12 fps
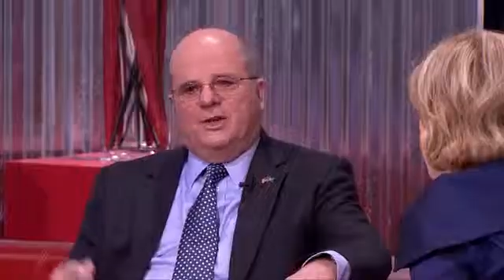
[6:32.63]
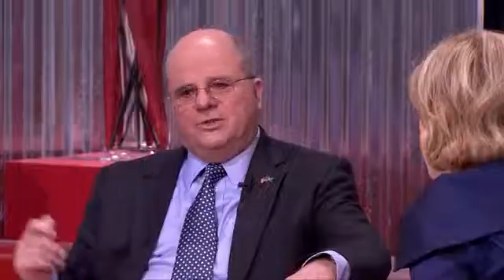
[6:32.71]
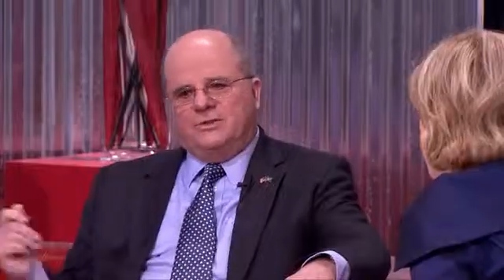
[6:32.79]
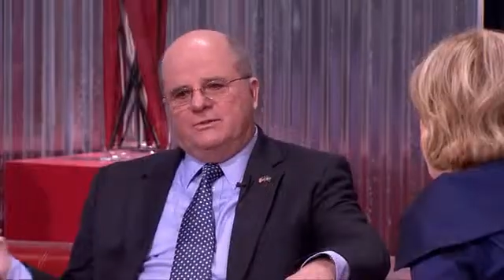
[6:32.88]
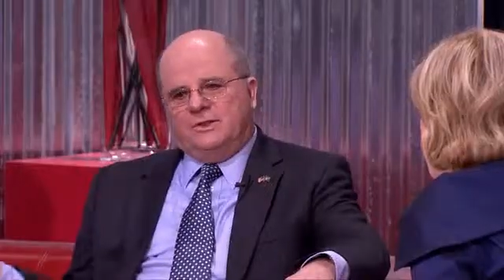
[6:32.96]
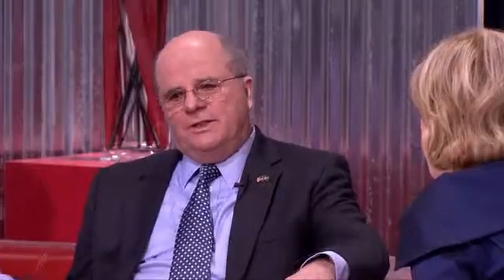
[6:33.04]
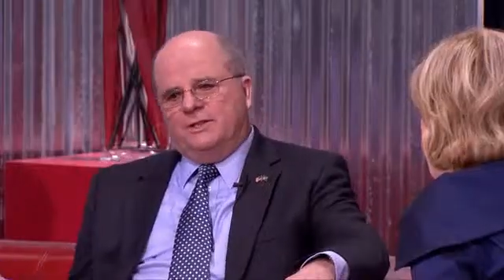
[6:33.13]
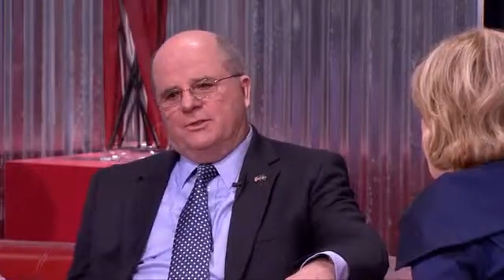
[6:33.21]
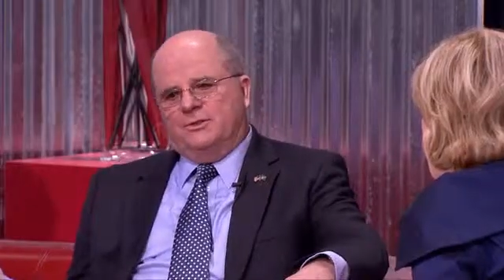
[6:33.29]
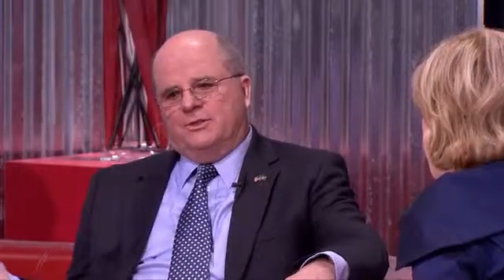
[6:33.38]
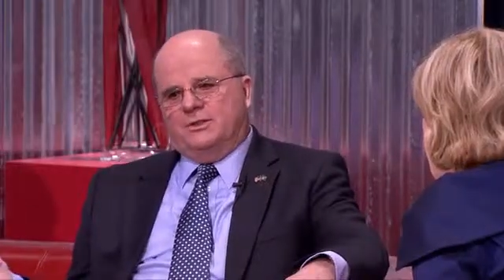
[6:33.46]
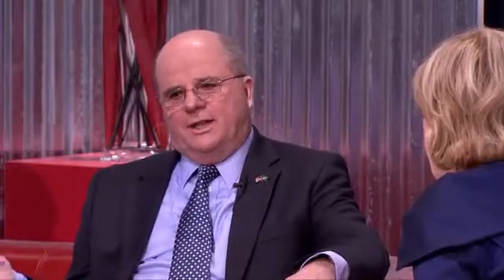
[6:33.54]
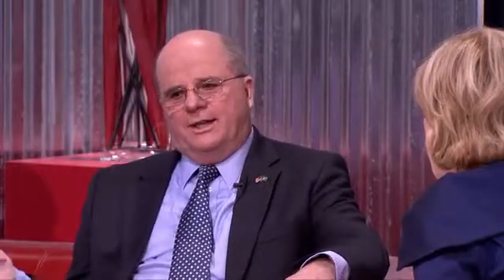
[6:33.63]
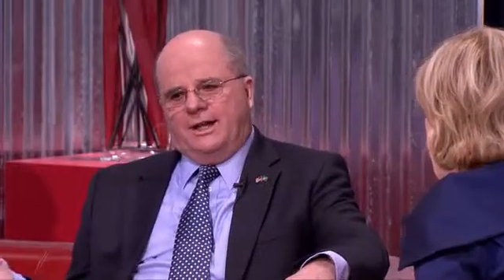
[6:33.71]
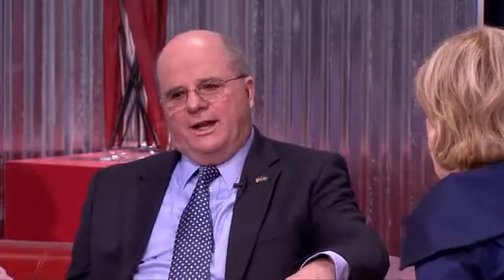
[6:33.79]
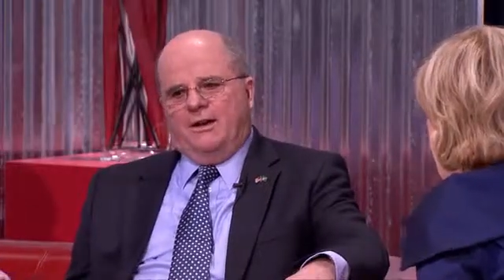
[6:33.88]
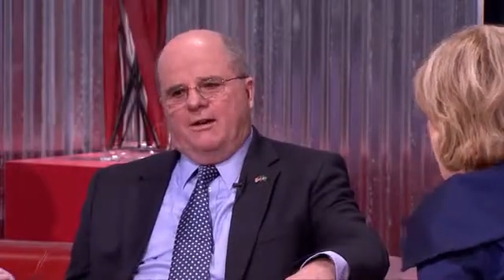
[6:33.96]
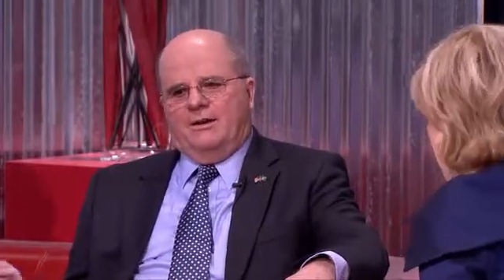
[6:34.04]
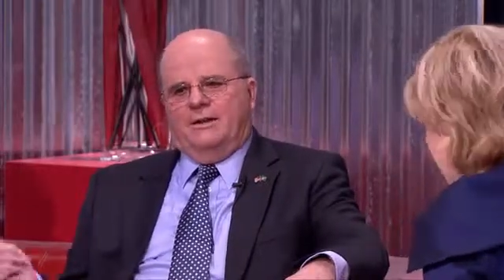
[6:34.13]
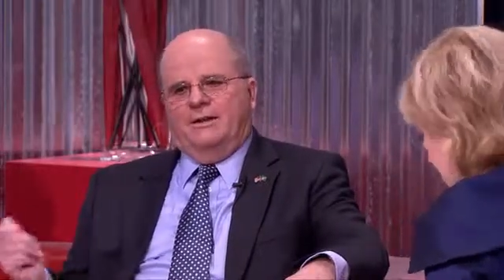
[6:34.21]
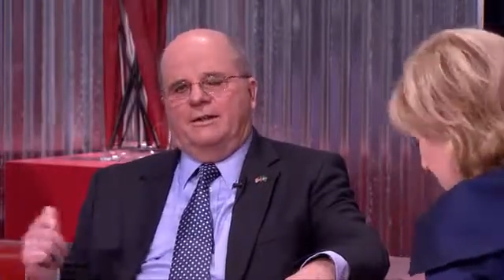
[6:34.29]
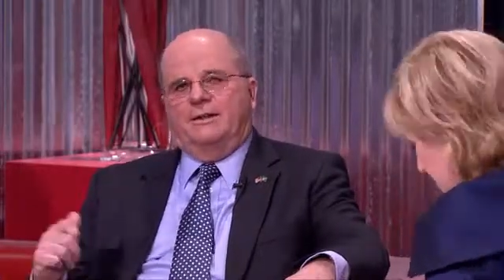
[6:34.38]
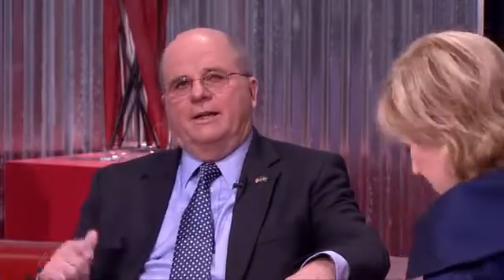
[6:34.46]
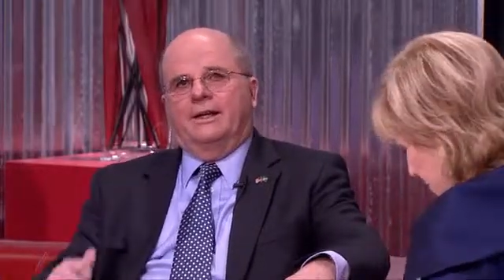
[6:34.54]
of leaders like Aaron
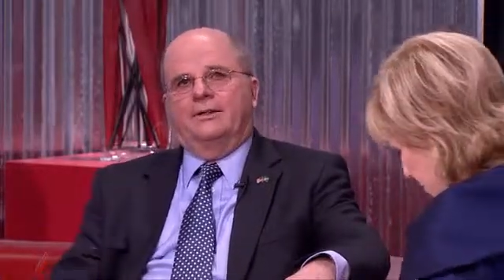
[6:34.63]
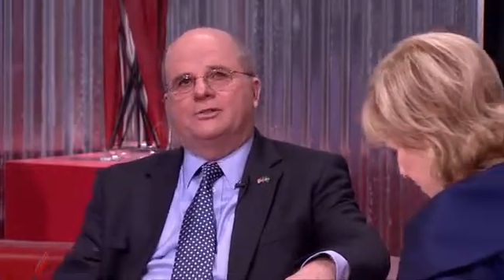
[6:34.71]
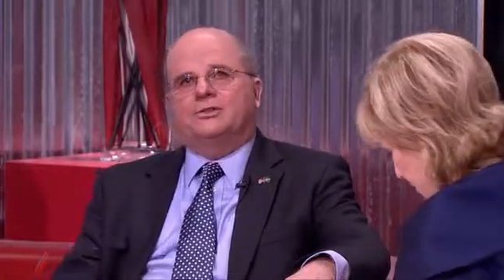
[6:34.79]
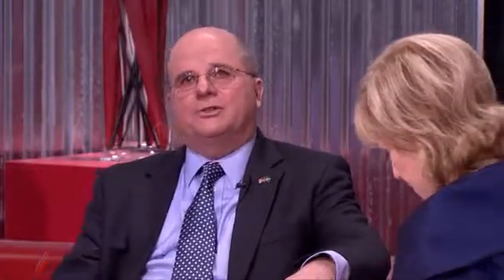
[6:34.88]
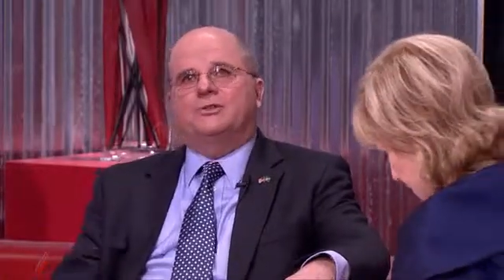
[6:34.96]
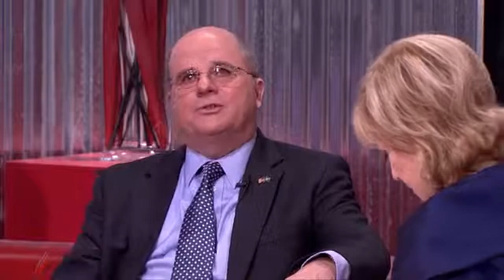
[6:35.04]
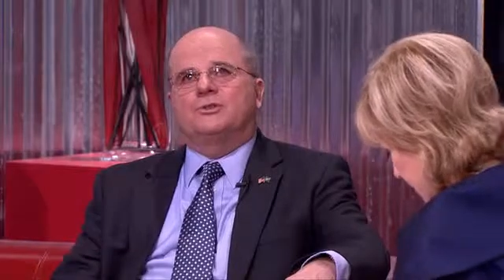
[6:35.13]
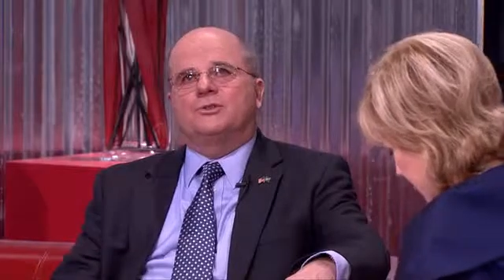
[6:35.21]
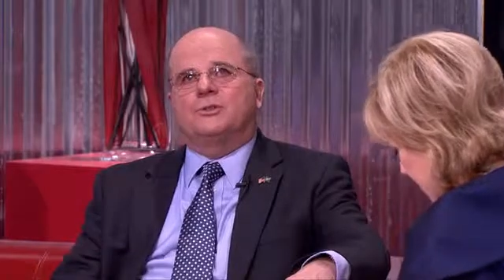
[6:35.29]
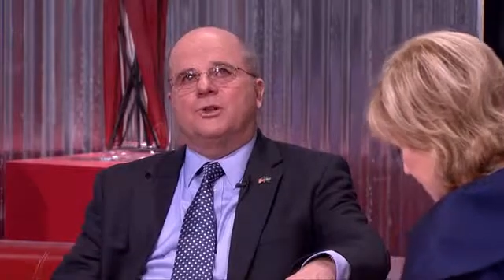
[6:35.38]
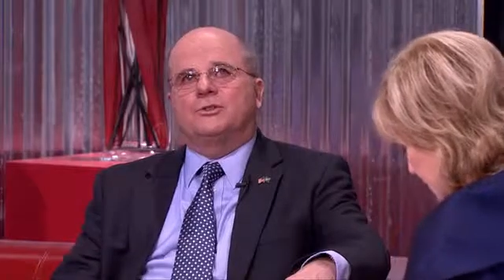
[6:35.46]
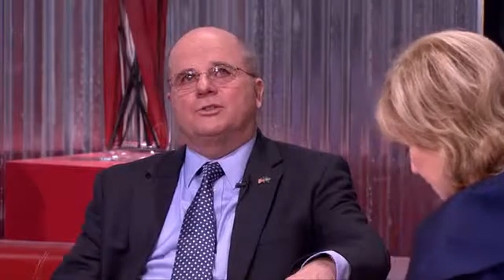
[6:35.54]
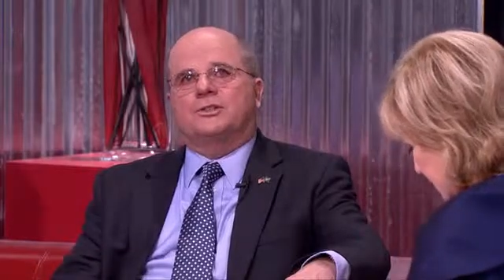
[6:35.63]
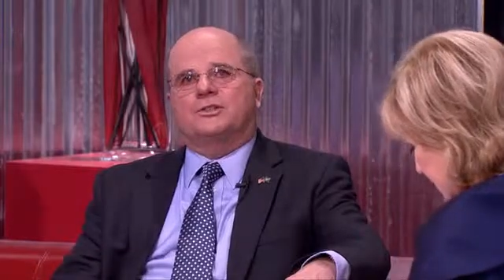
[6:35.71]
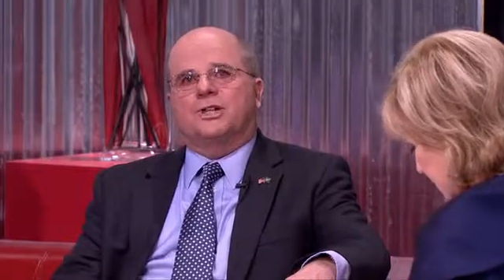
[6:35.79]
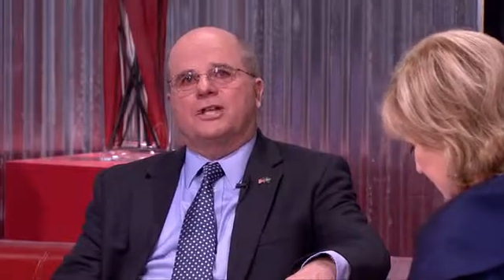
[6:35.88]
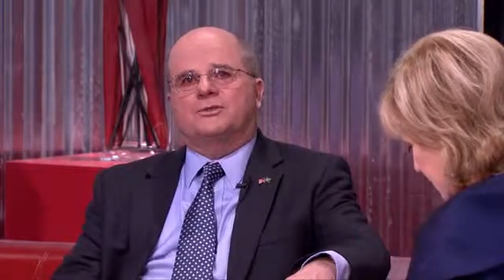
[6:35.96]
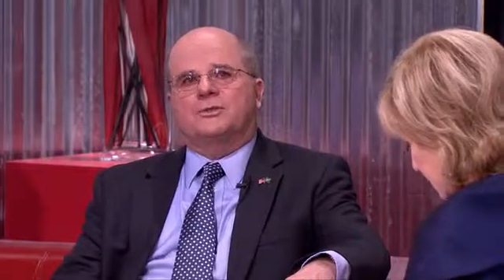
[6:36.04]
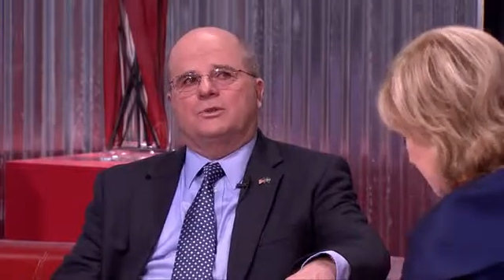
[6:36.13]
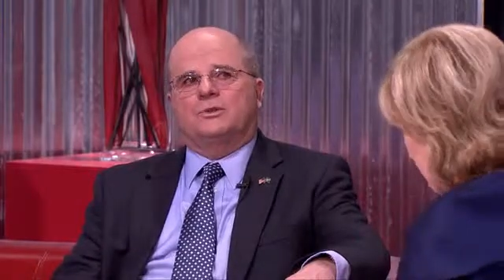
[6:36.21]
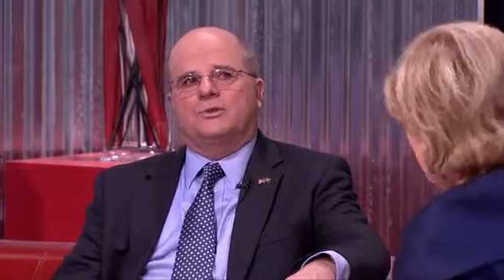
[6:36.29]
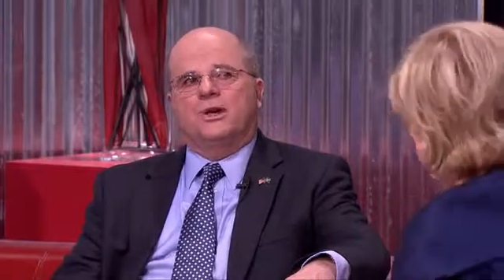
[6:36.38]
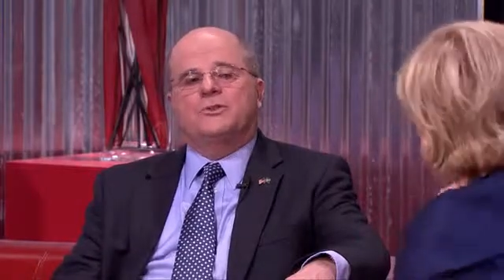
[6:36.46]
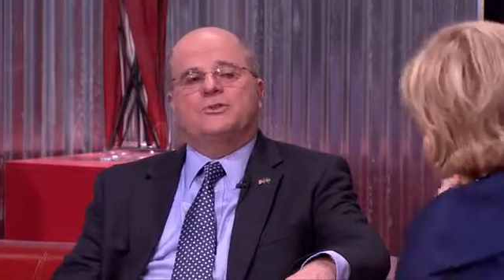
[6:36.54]
and students who are successful,
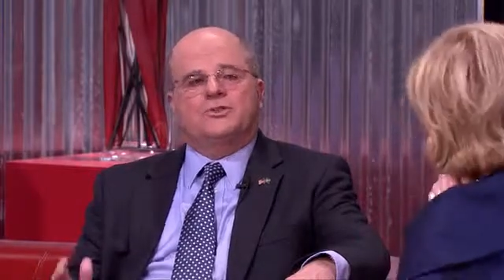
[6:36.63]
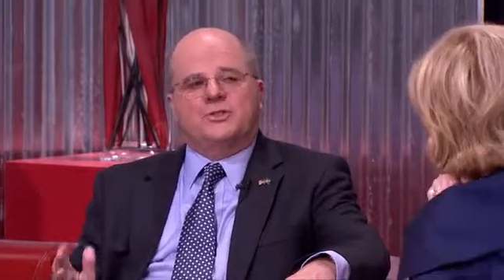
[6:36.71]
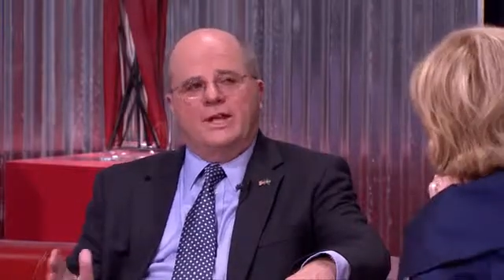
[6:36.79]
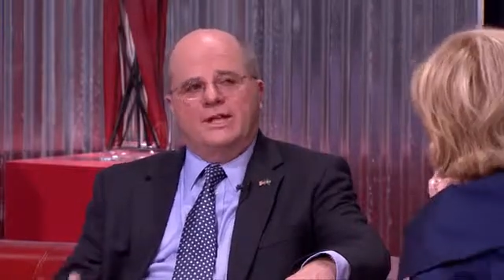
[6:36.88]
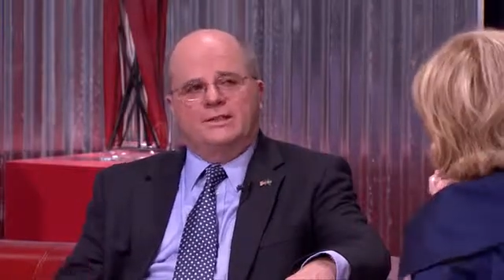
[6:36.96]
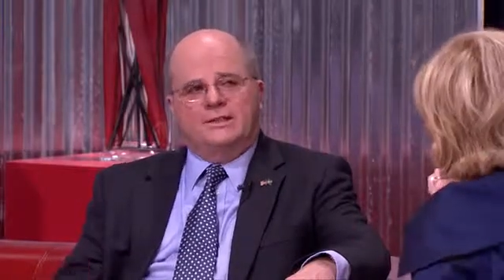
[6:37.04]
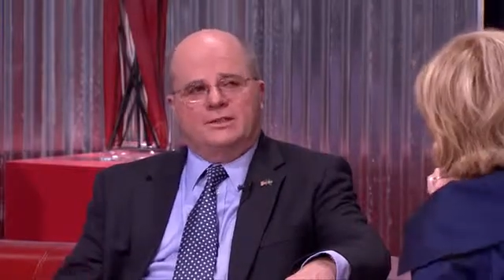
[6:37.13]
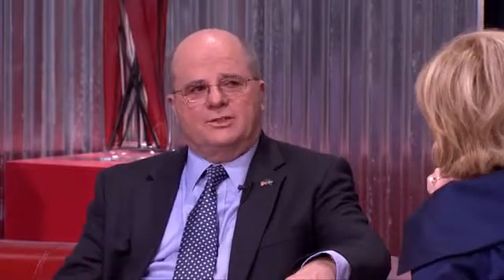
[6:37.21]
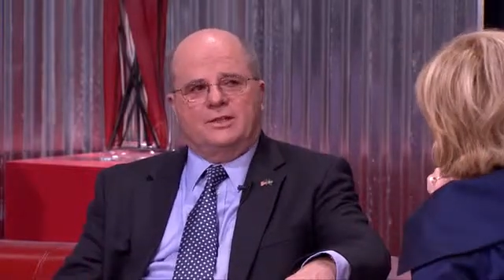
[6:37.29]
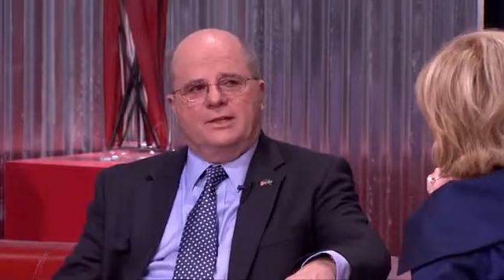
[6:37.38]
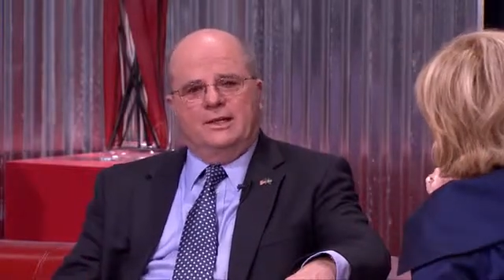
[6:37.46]
who understand this